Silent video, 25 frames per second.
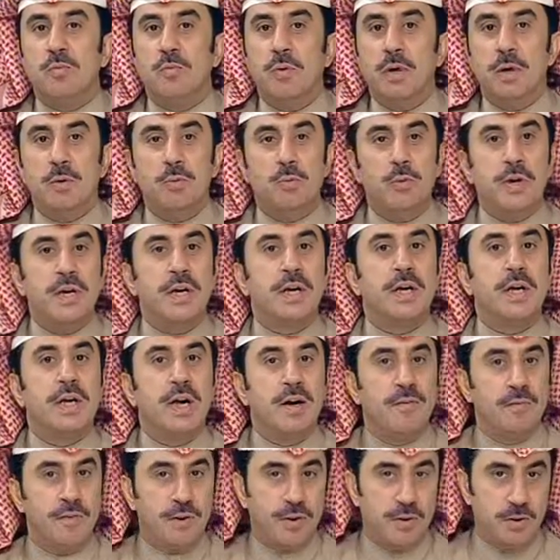where we
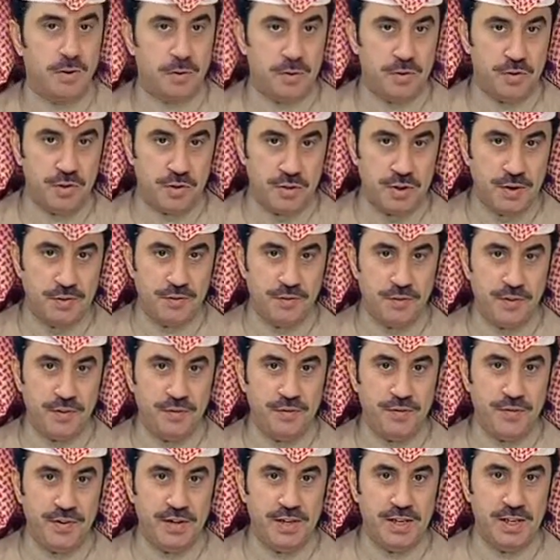cover
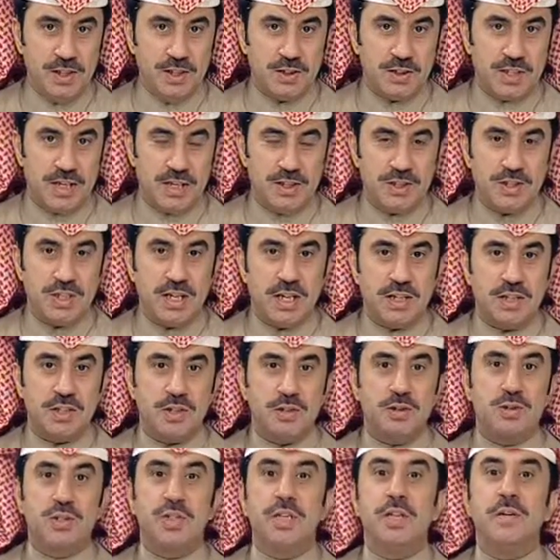different fields and
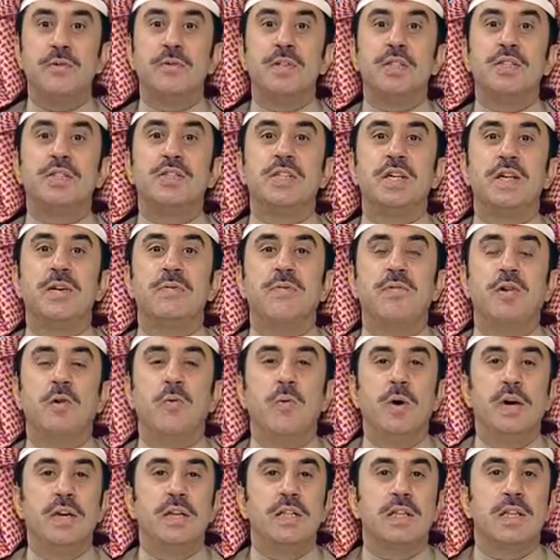sectors here in the state of
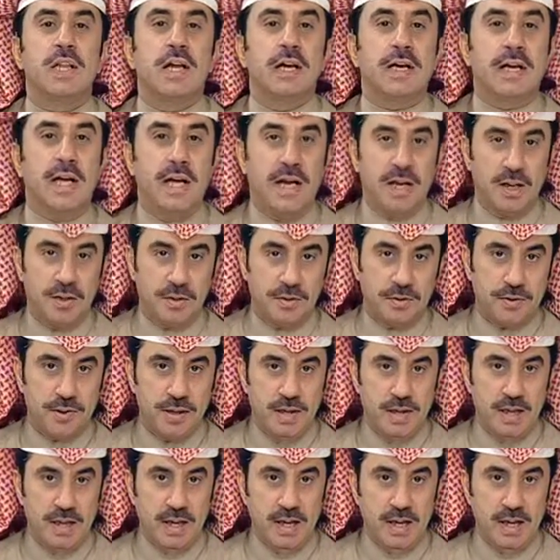Kuwait, like health,